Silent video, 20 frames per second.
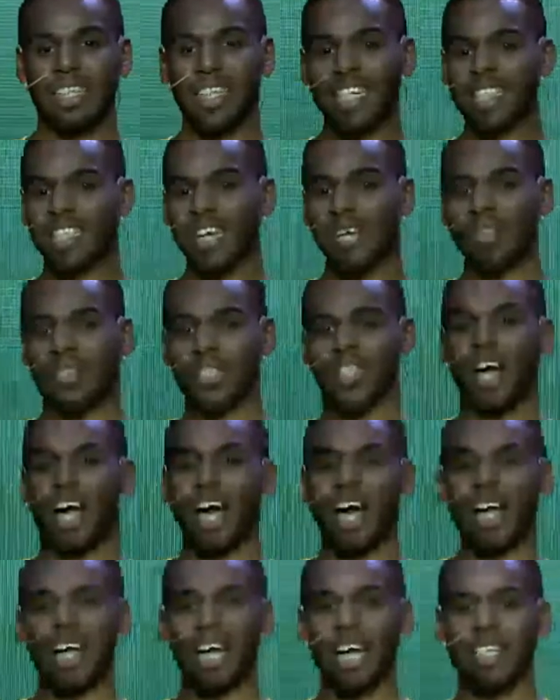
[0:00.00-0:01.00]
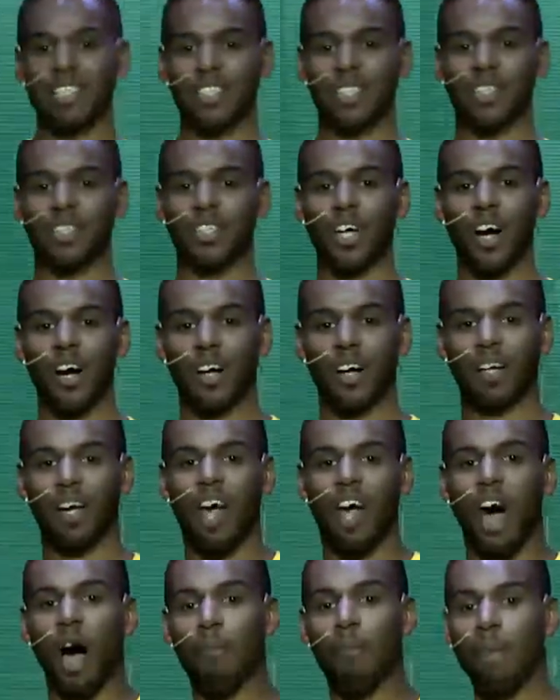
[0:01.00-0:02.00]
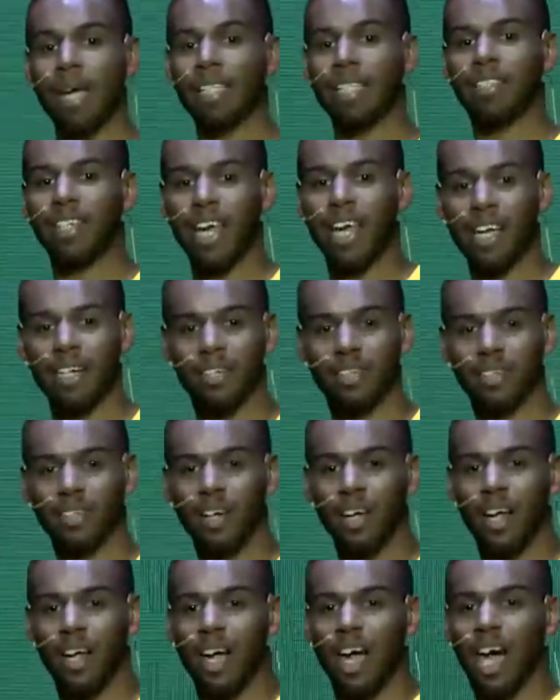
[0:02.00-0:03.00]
details in highlights and dark are maintained